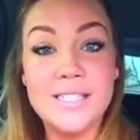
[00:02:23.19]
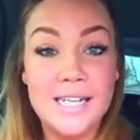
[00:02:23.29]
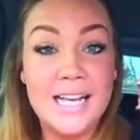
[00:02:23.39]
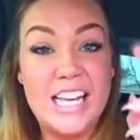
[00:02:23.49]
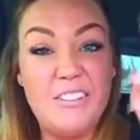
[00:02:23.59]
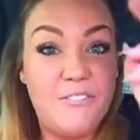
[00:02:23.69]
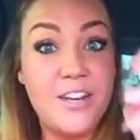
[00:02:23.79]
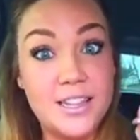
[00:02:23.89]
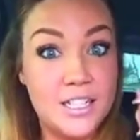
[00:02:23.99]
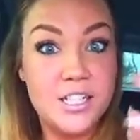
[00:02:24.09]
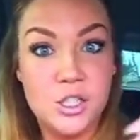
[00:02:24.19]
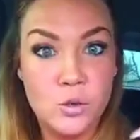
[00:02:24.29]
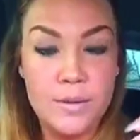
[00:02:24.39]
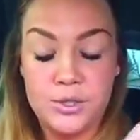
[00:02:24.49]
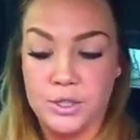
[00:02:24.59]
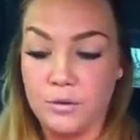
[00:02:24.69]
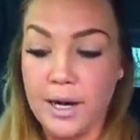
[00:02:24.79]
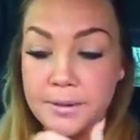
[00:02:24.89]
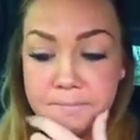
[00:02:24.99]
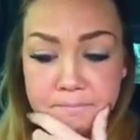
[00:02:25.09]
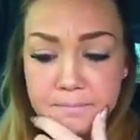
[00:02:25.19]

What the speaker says: and said that he fit the description, right?